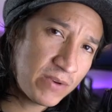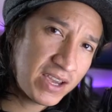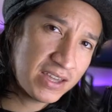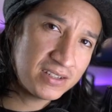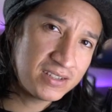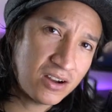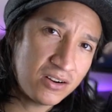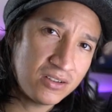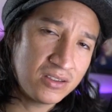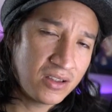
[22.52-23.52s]
we get
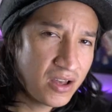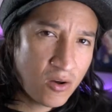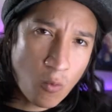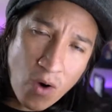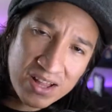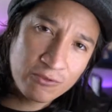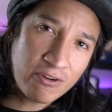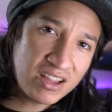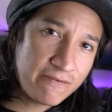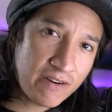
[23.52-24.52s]
started, what
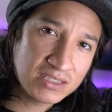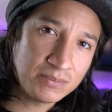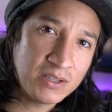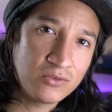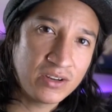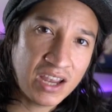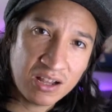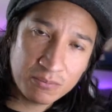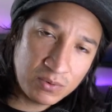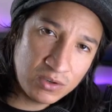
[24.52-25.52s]
qualifies me to
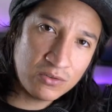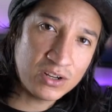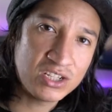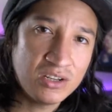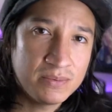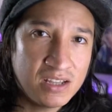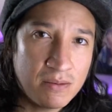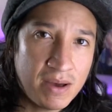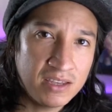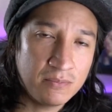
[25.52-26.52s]
help you achieve cinematic